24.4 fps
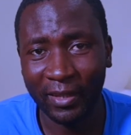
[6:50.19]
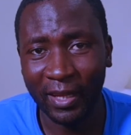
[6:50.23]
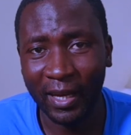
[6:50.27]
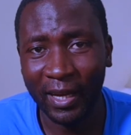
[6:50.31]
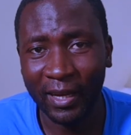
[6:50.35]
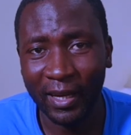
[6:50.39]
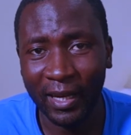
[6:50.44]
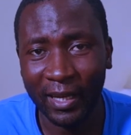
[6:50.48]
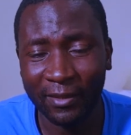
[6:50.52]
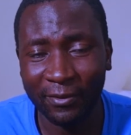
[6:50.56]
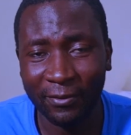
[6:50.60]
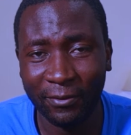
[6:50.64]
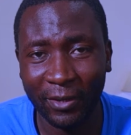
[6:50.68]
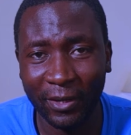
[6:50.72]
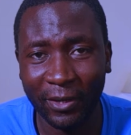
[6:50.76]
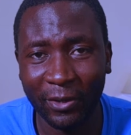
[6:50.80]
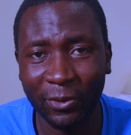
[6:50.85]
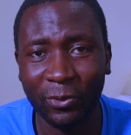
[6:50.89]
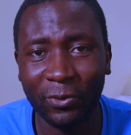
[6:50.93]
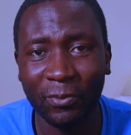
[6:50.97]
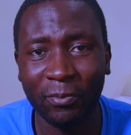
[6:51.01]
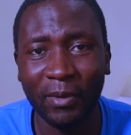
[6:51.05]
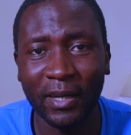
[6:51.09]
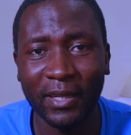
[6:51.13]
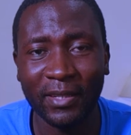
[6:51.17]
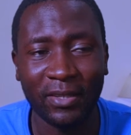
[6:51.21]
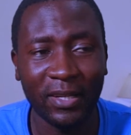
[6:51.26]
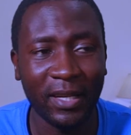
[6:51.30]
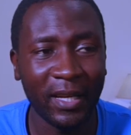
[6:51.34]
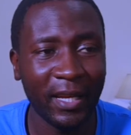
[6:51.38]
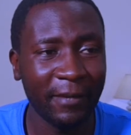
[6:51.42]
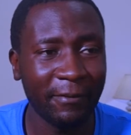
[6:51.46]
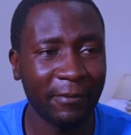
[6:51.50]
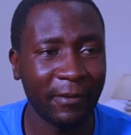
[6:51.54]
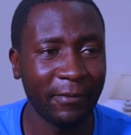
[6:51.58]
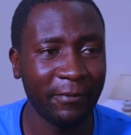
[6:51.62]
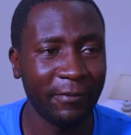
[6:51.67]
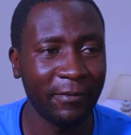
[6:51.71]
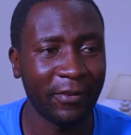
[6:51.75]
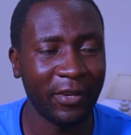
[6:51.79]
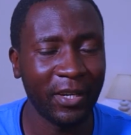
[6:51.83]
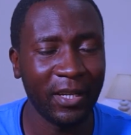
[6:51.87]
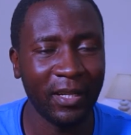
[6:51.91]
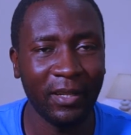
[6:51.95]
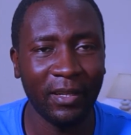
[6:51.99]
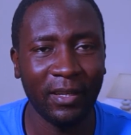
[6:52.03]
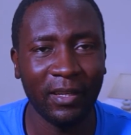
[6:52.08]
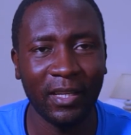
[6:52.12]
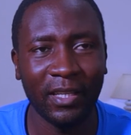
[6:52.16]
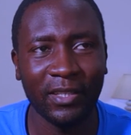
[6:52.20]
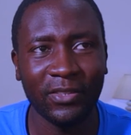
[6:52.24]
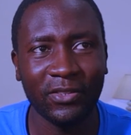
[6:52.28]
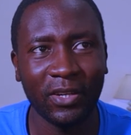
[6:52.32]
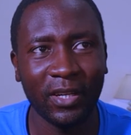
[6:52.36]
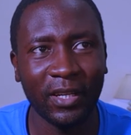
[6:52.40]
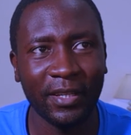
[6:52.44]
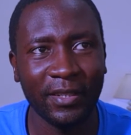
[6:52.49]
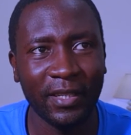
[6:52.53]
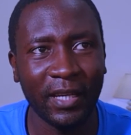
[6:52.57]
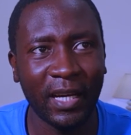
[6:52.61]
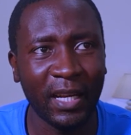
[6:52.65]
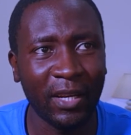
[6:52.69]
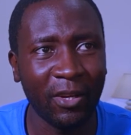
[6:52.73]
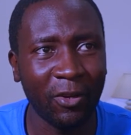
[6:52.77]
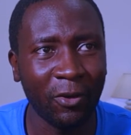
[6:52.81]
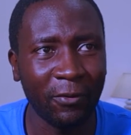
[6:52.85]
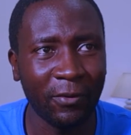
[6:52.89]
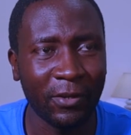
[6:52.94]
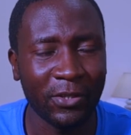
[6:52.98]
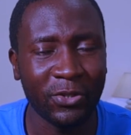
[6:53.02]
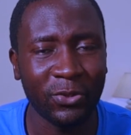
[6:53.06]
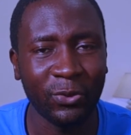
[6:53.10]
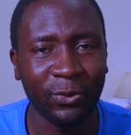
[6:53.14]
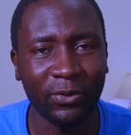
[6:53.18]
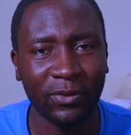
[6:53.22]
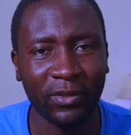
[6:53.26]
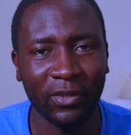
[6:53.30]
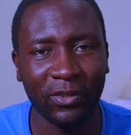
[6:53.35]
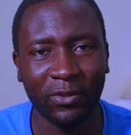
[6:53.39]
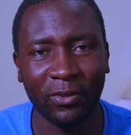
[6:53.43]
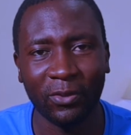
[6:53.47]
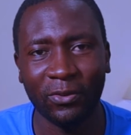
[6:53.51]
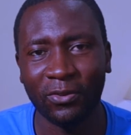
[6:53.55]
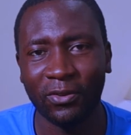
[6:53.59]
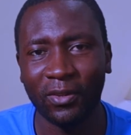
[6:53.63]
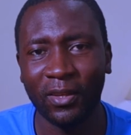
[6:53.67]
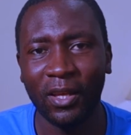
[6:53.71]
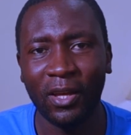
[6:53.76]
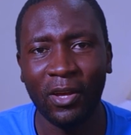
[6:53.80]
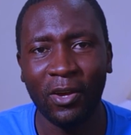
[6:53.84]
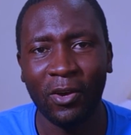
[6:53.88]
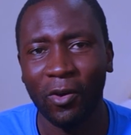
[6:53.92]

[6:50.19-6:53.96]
Has very good battery life. I've literally done over 2 seasons